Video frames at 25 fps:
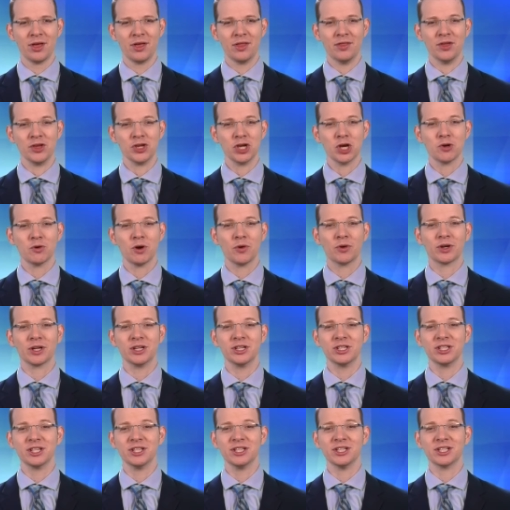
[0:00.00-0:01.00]
The euro
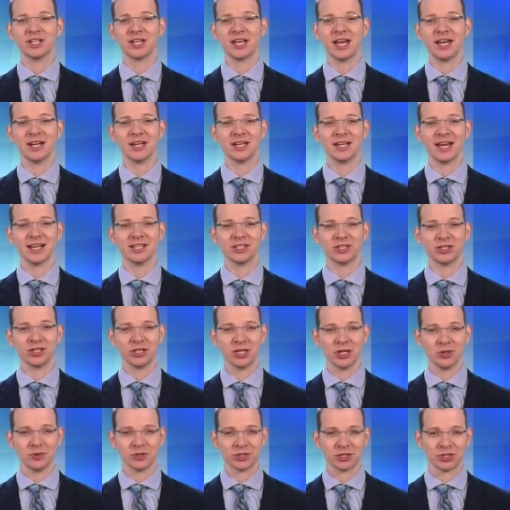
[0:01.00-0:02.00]
continued to gain against the
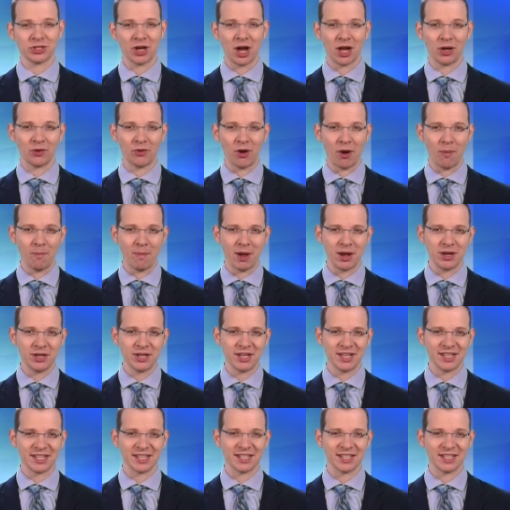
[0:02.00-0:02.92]
US dollar on Monday,